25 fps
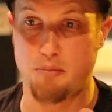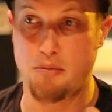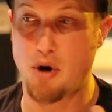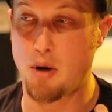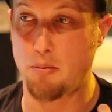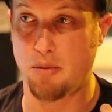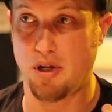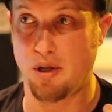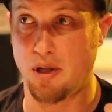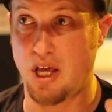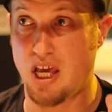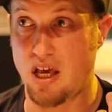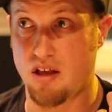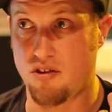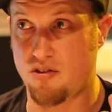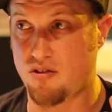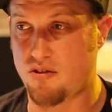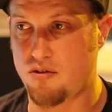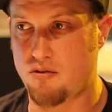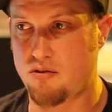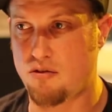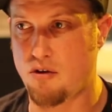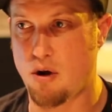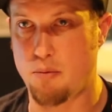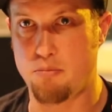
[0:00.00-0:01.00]
probably has
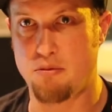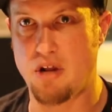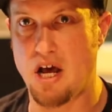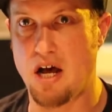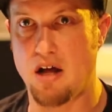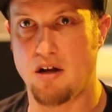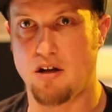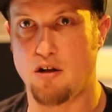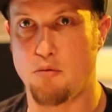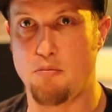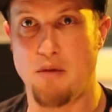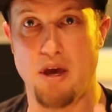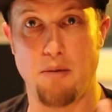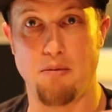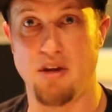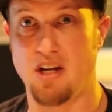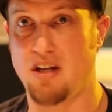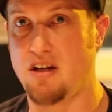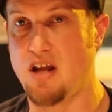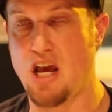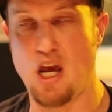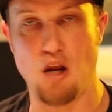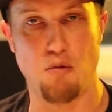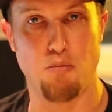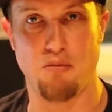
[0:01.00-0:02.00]
dropped down to maybe
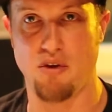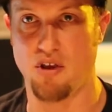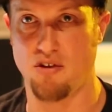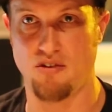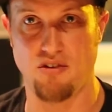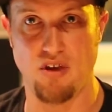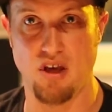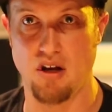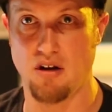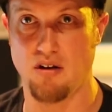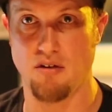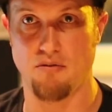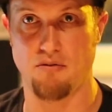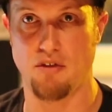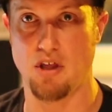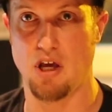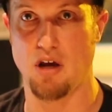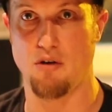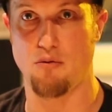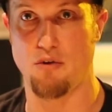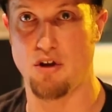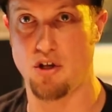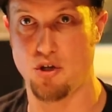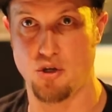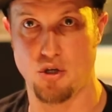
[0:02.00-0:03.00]
10% of the
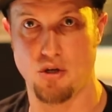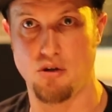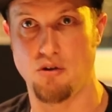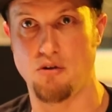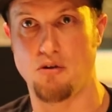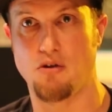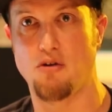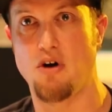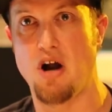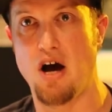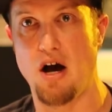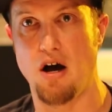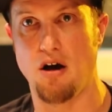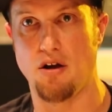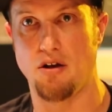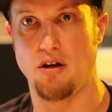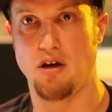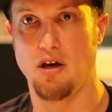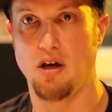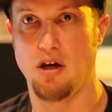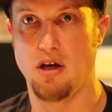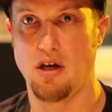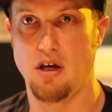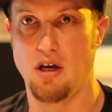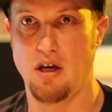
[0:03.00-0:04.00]
original crowd.
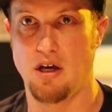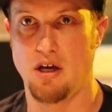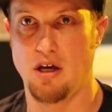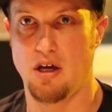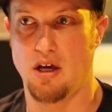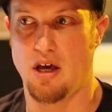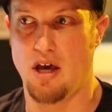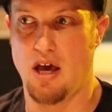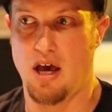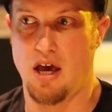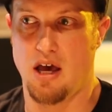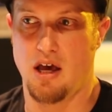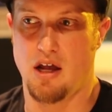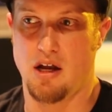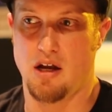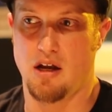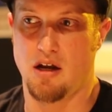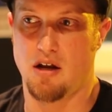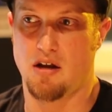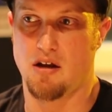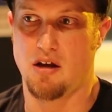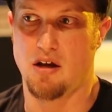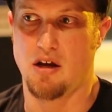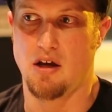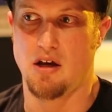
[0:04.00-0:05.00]

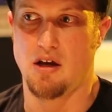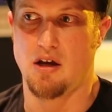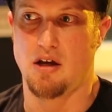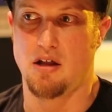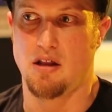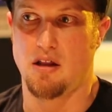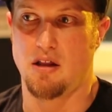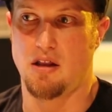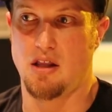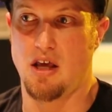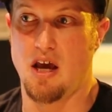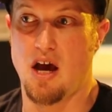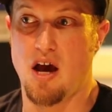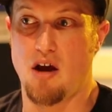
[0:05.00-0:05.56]
And the